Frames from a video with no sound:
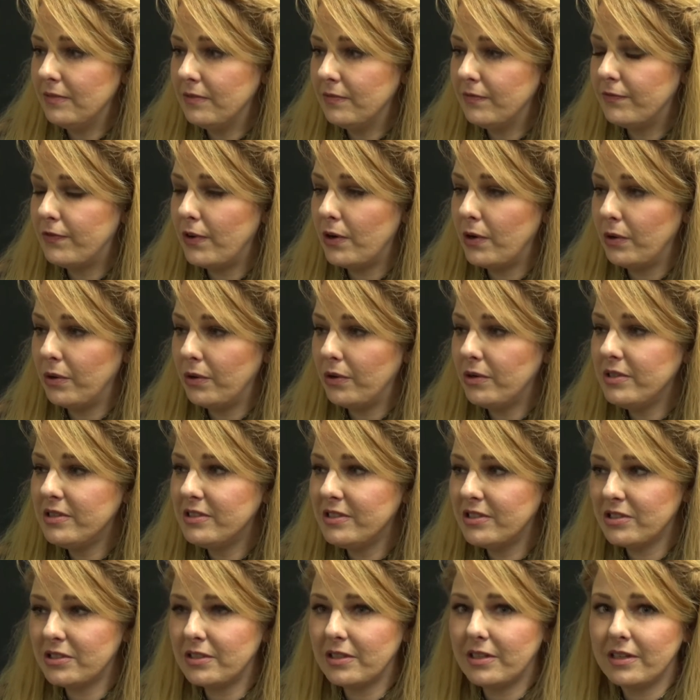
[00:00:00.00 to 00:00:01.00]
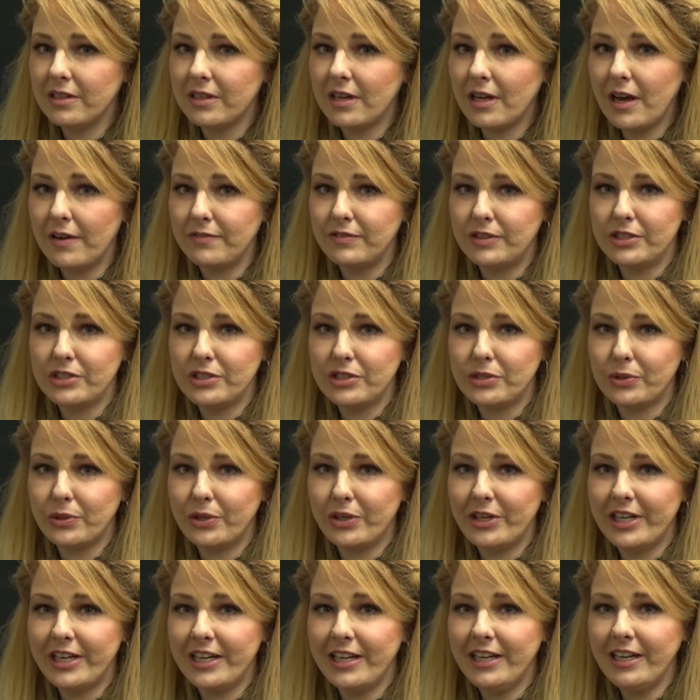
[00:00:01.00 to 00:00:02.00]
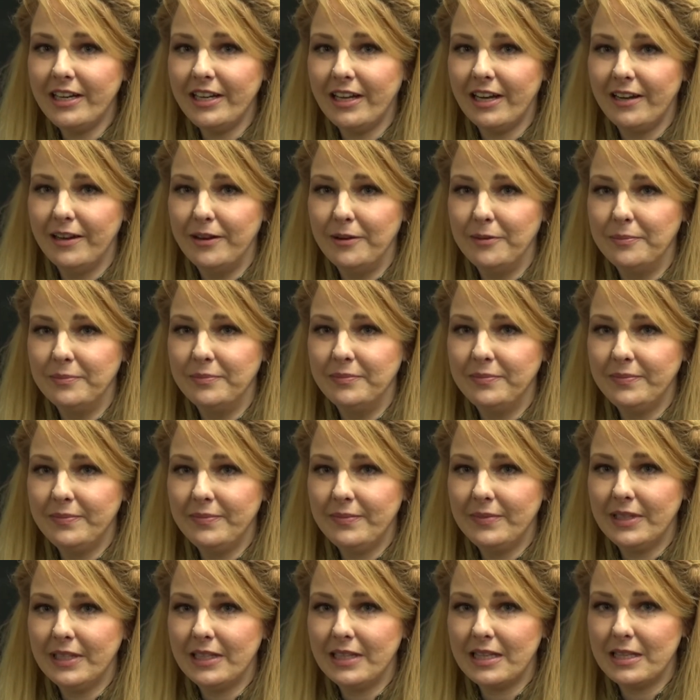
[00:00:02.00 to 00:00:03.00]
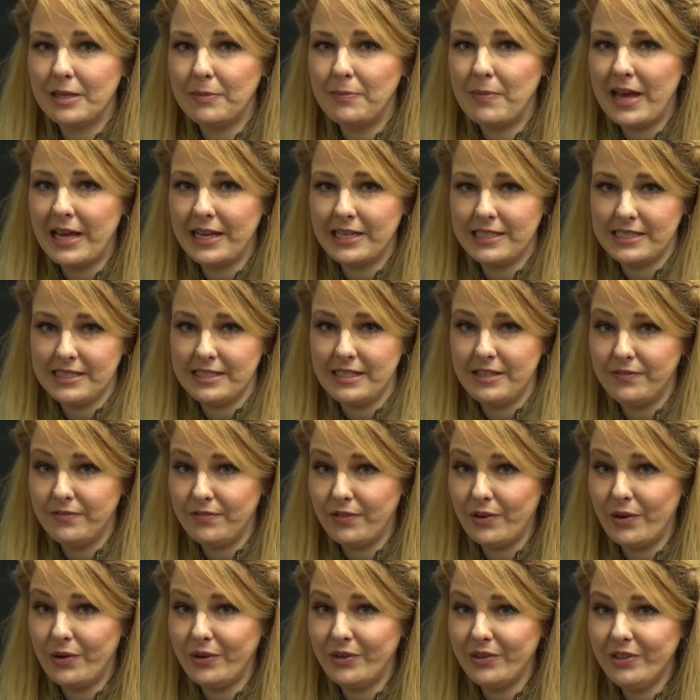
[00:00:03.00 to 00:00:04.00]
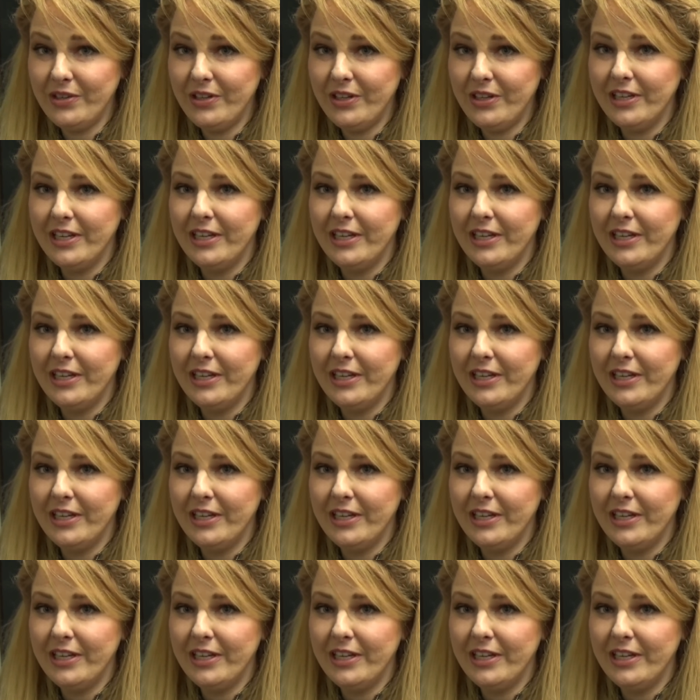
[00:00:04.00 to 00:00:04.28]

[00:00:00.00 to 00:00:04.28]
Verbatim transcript: Vogue's cover story, um, the magazine Vogue.